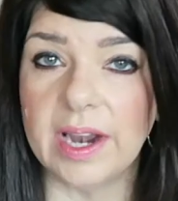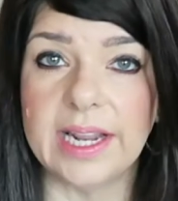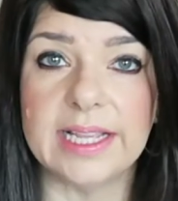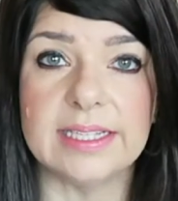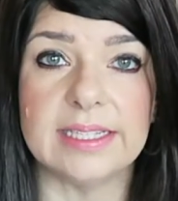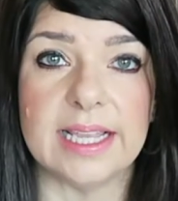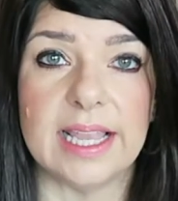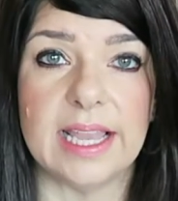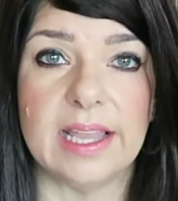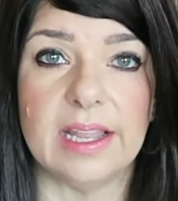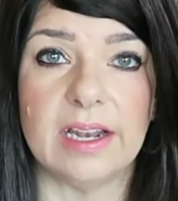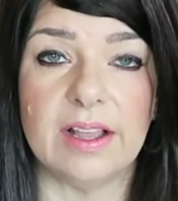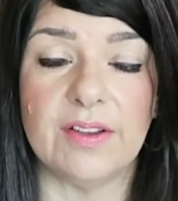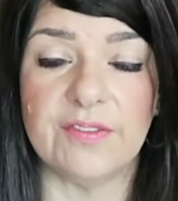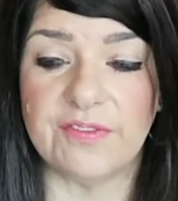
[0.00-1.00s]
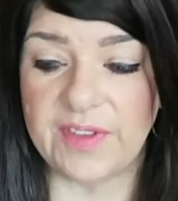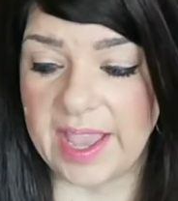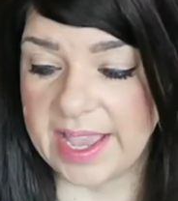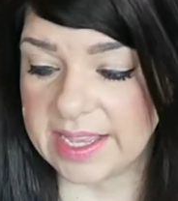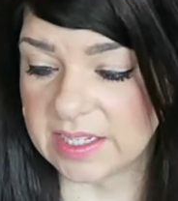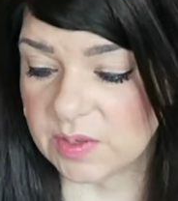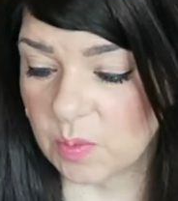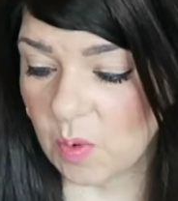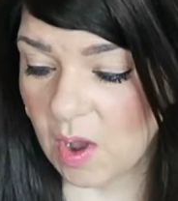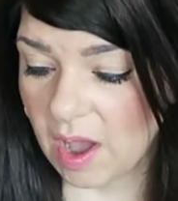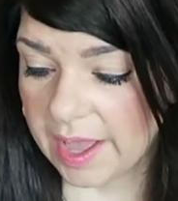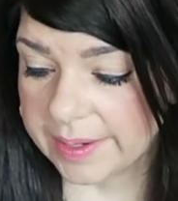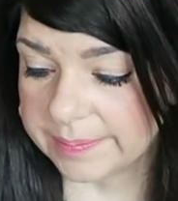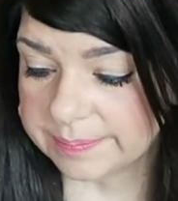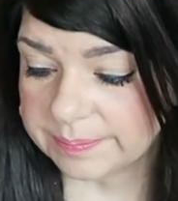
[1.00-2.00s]
is in phase
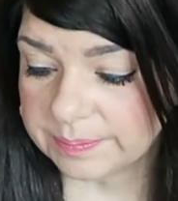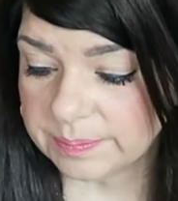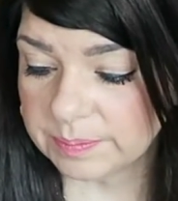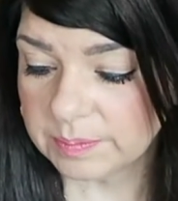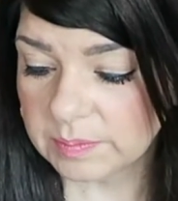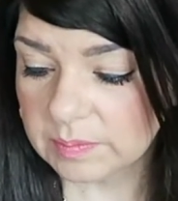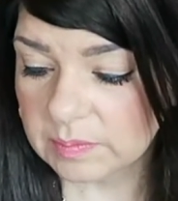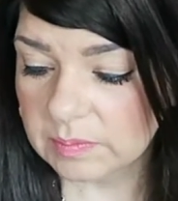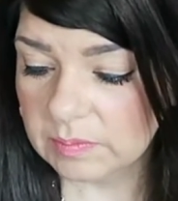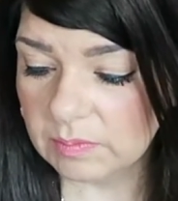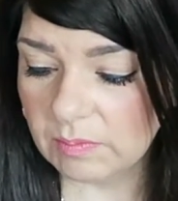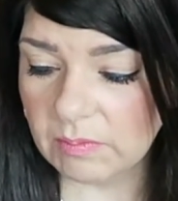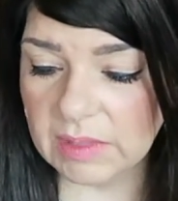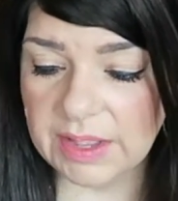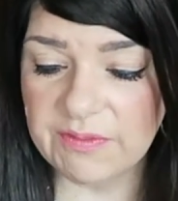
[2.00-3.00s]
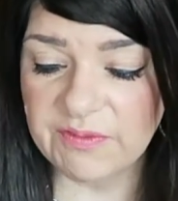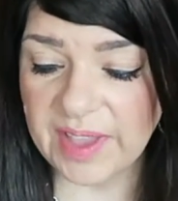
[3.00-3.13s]
1?